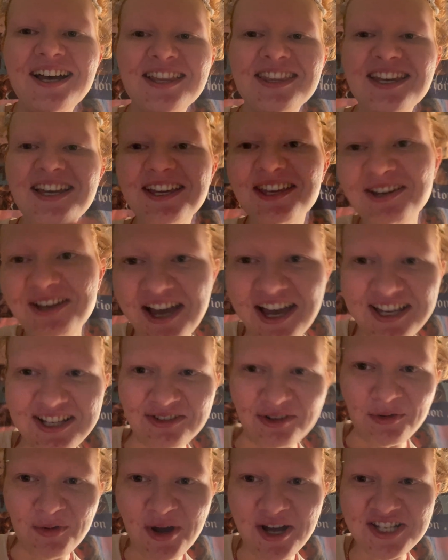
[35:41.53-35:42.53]
Thank you guys
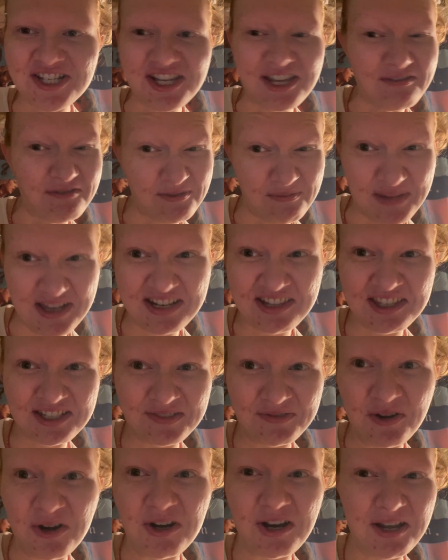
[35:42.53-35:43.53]
for watching. If you made it this
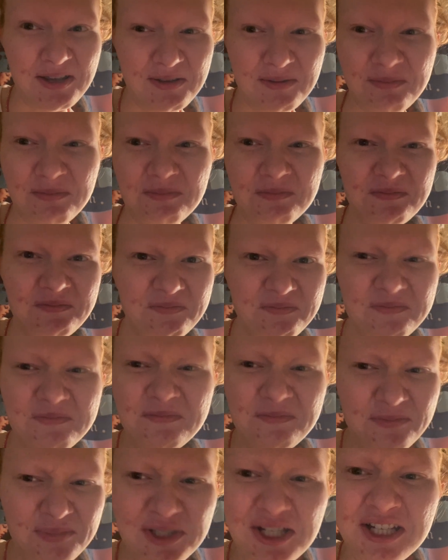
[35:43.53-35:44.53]
far, I am
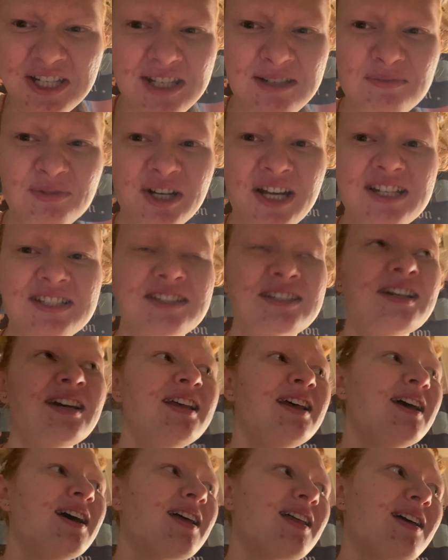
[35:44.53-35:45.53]
bloody impressed.
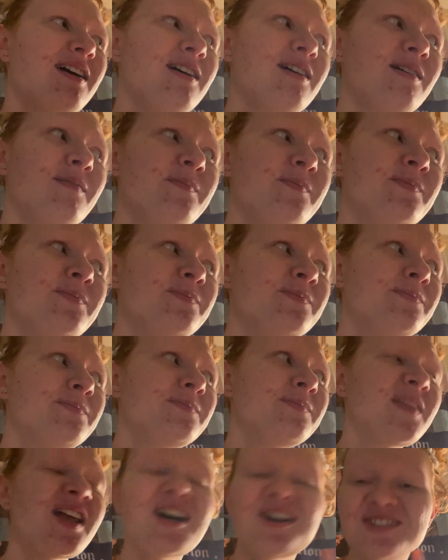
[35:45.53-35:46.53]
I'll
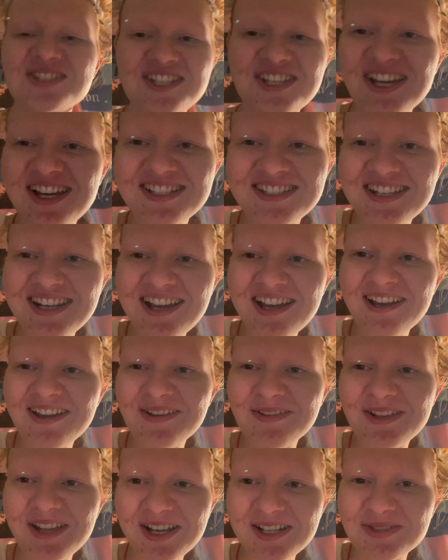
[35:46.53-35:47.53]
see you guys in the
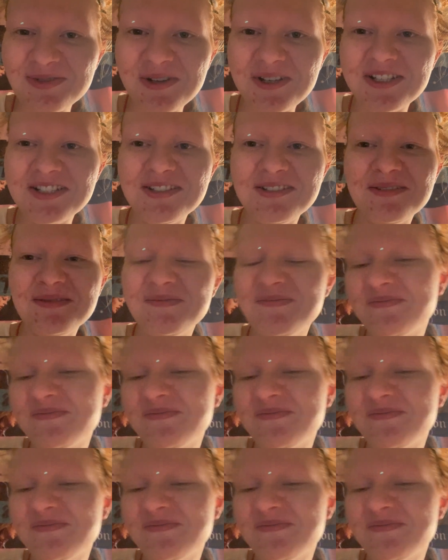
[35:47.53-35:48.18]
next one.